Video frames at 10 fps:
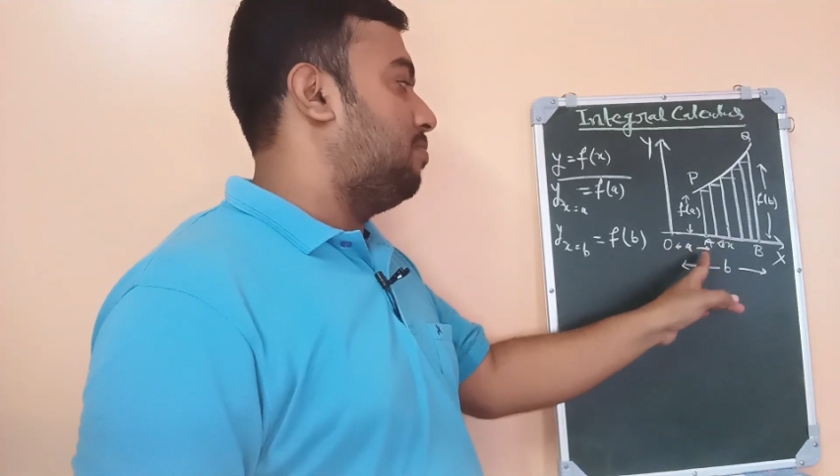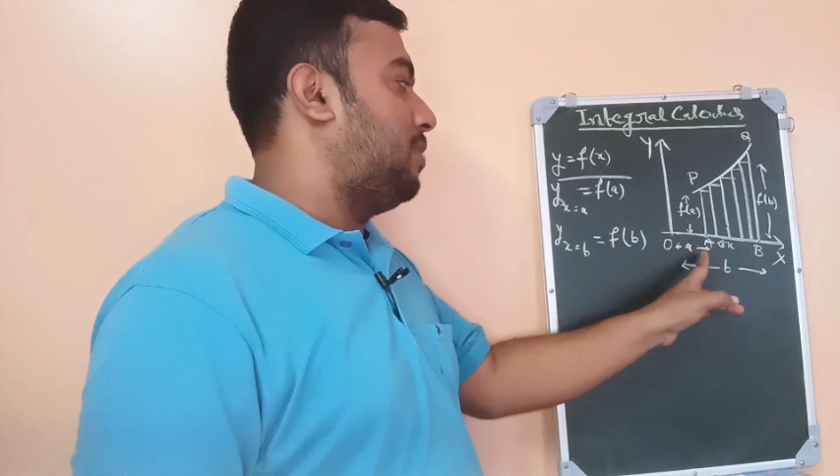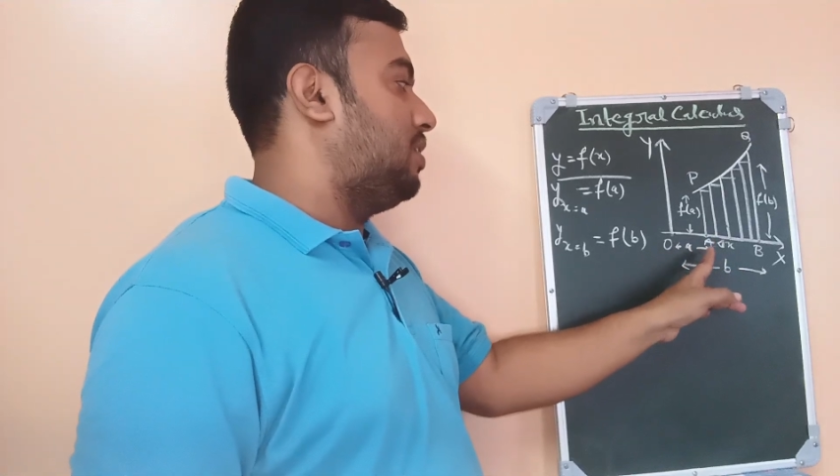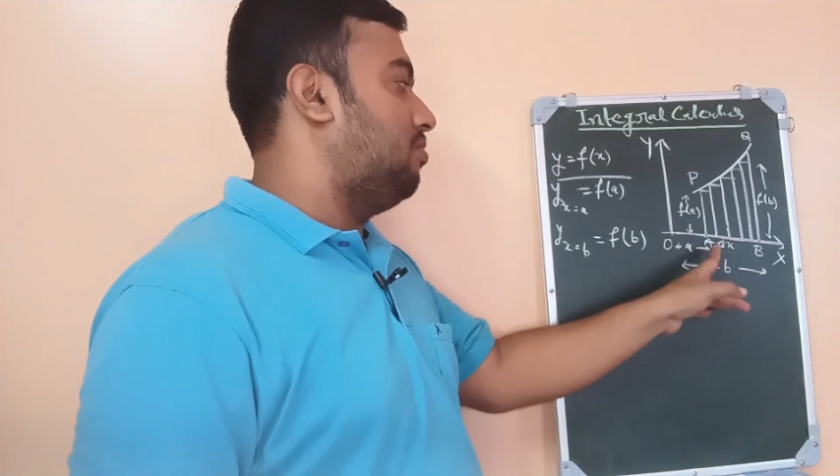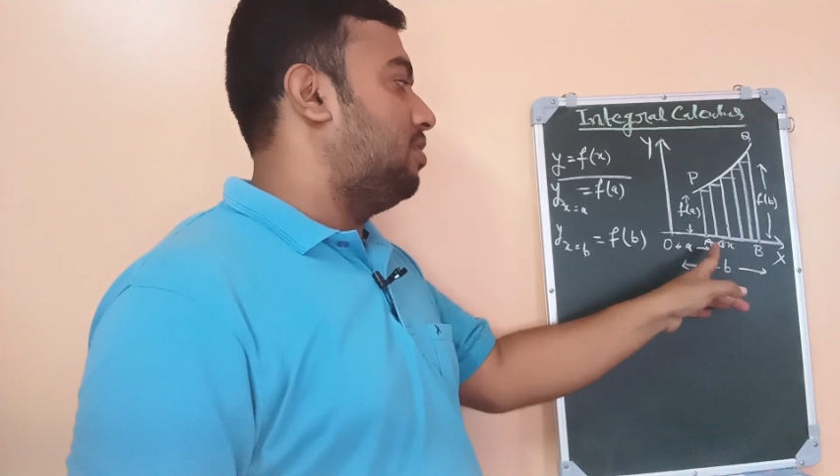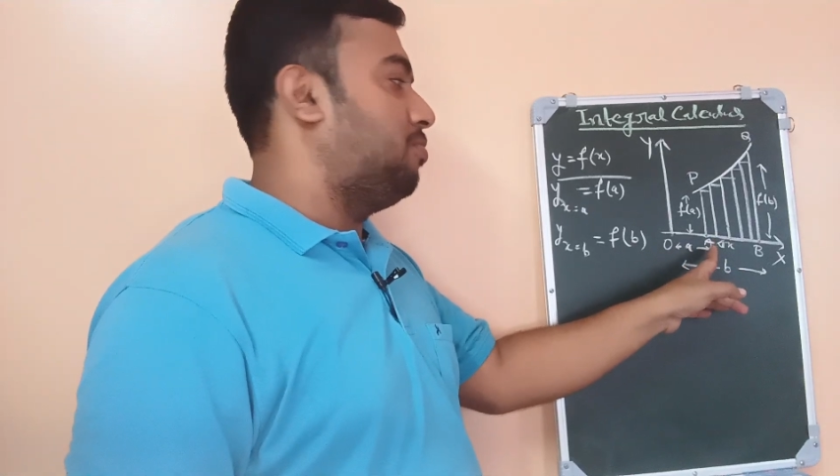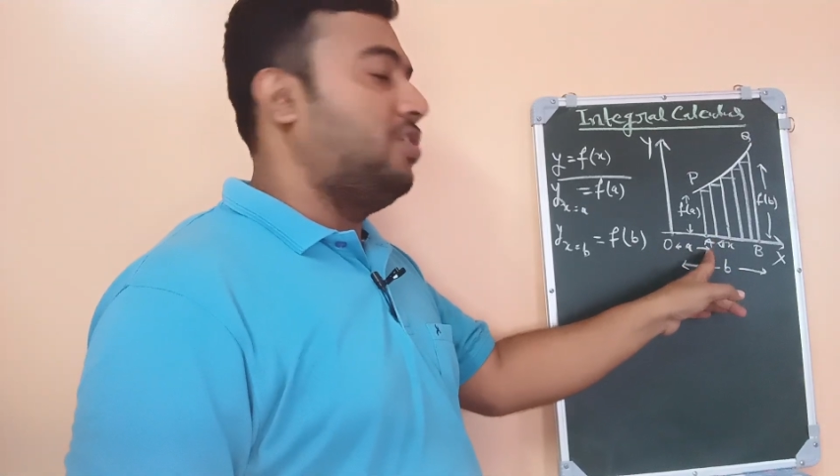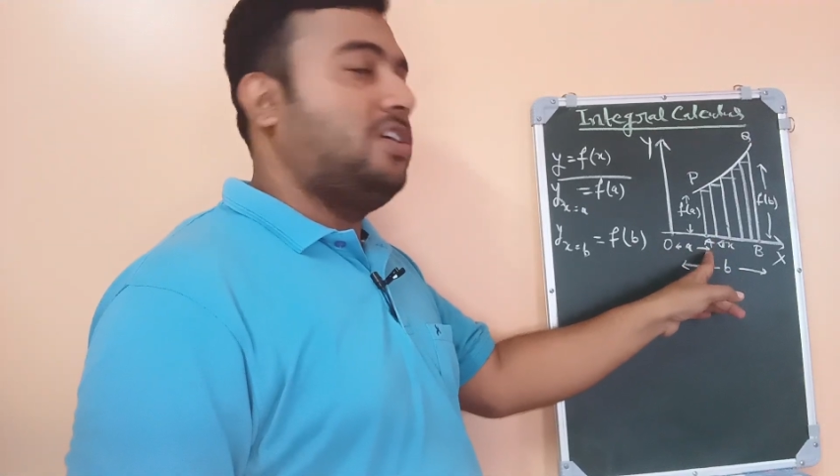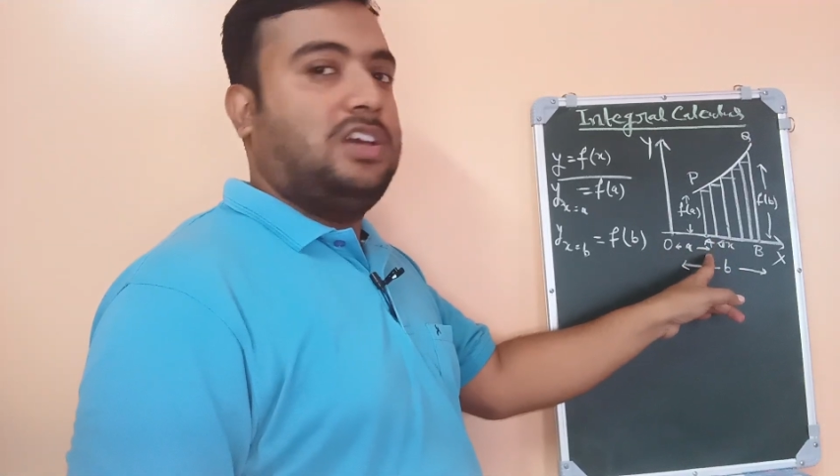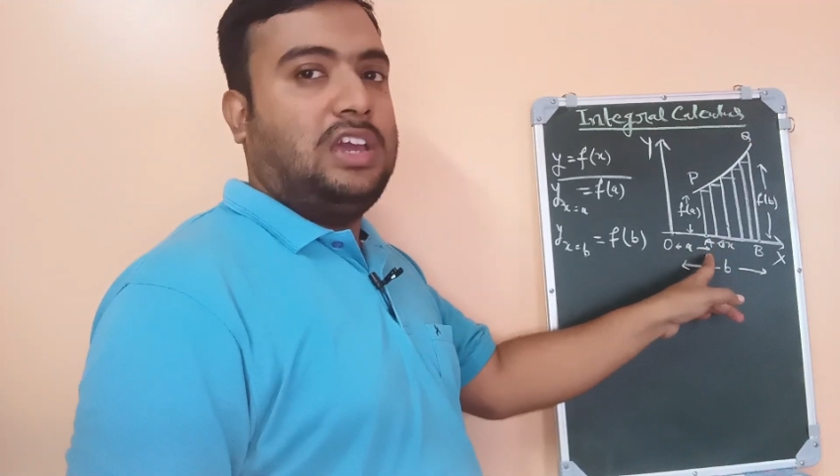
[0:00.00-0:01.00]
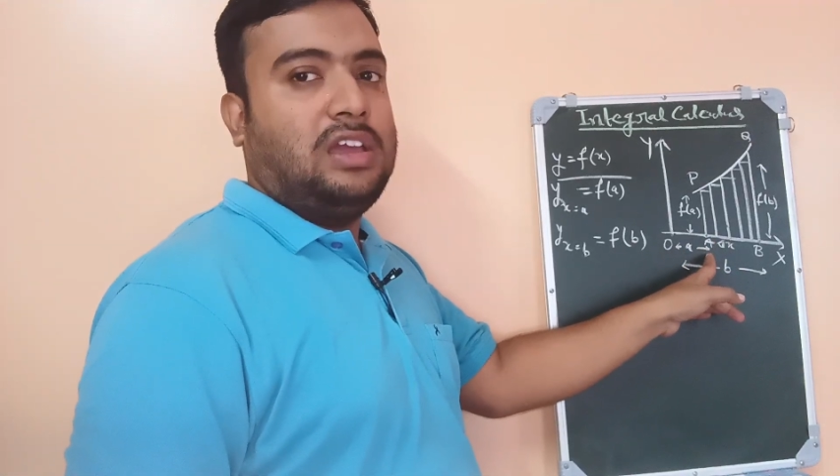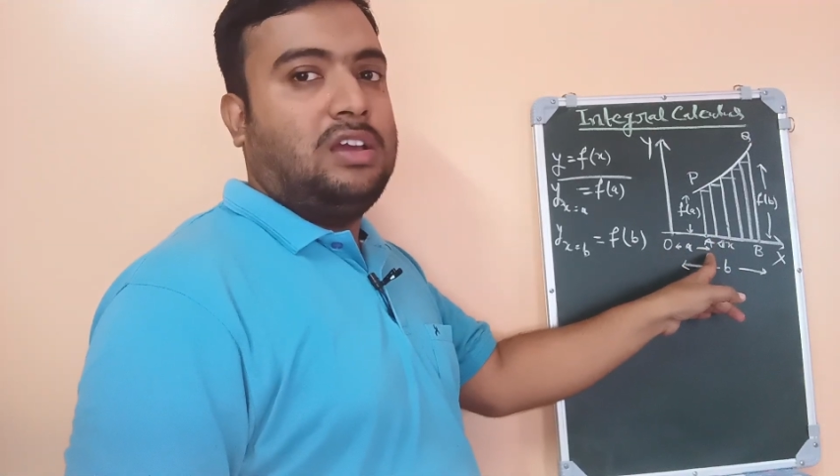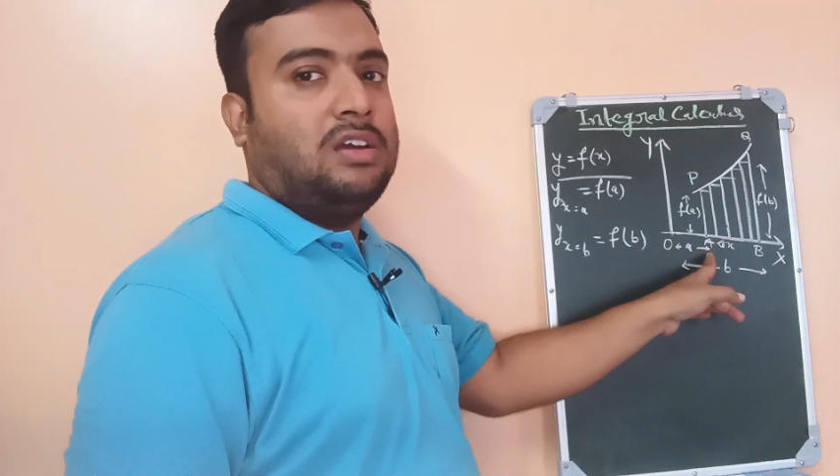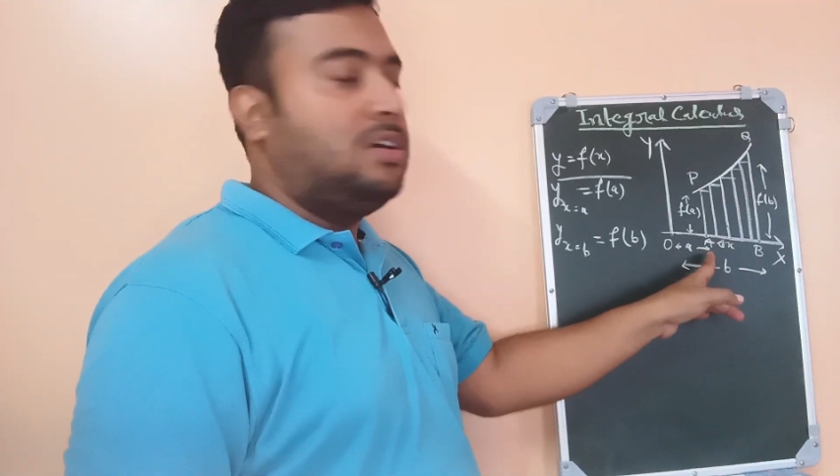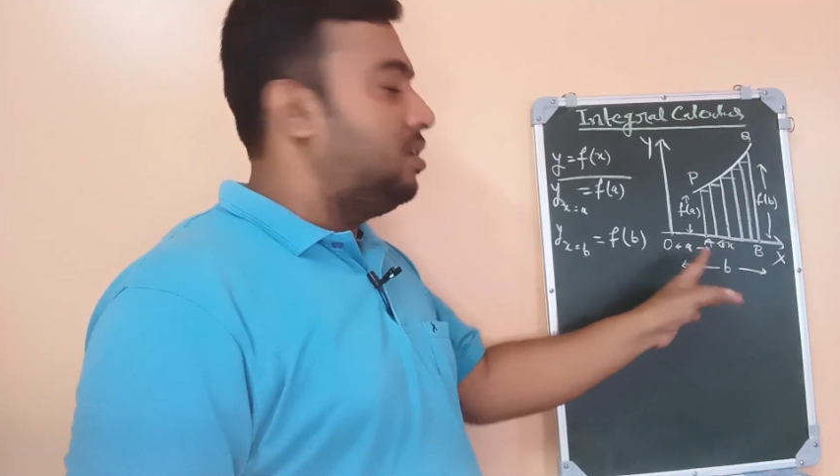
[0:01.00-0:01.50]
particular point A,